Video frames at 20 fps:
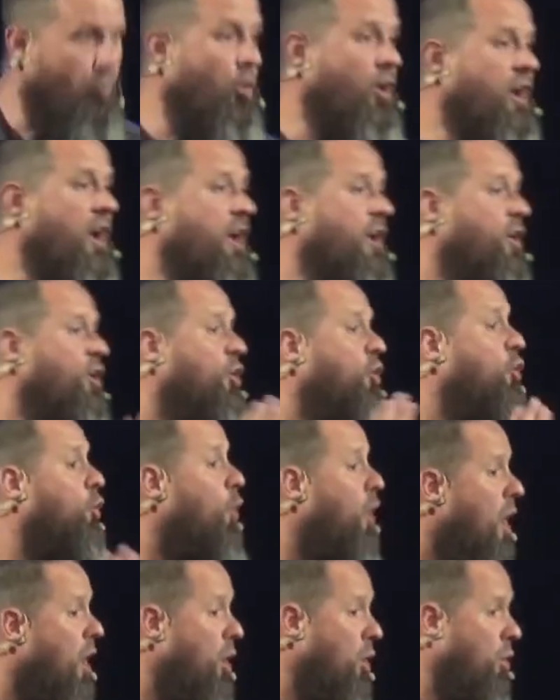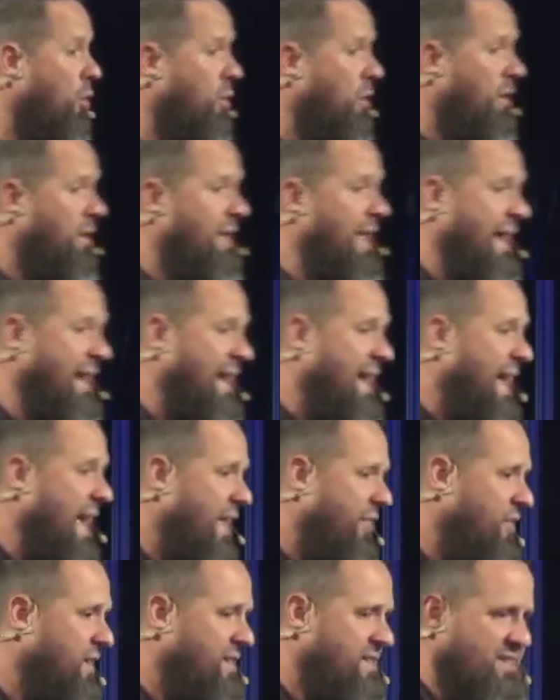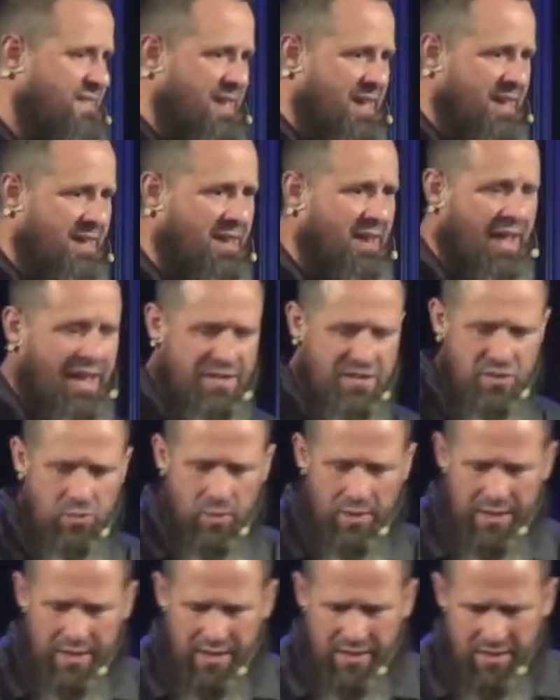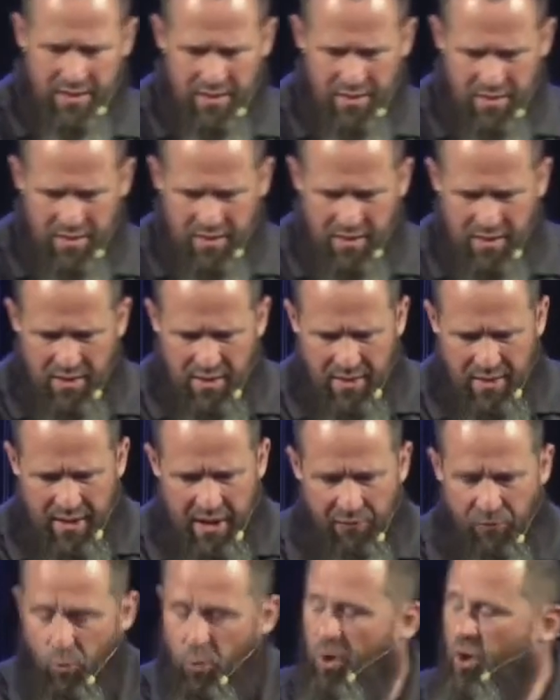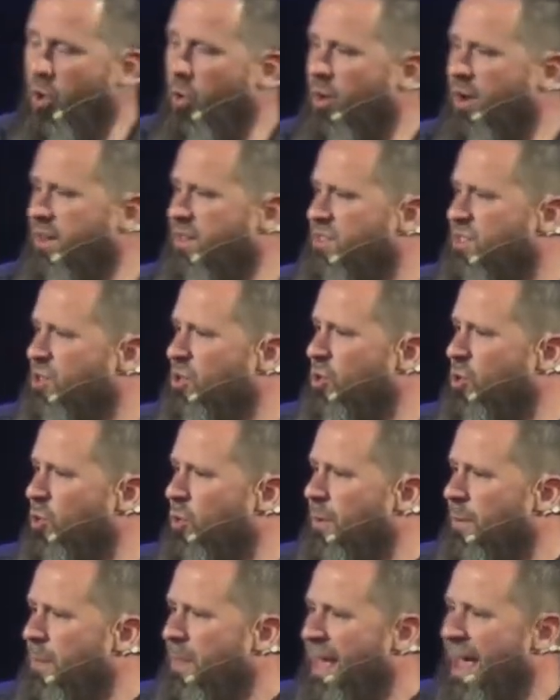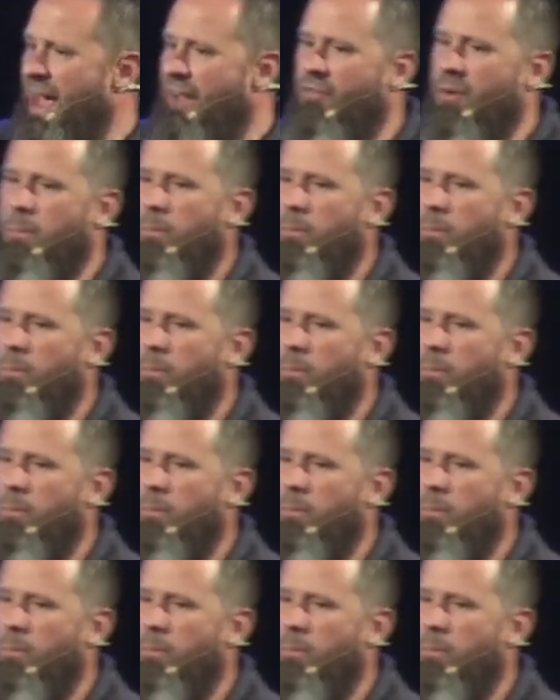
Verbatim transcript: if we're going to grow, like Kathy said last week, if we're going to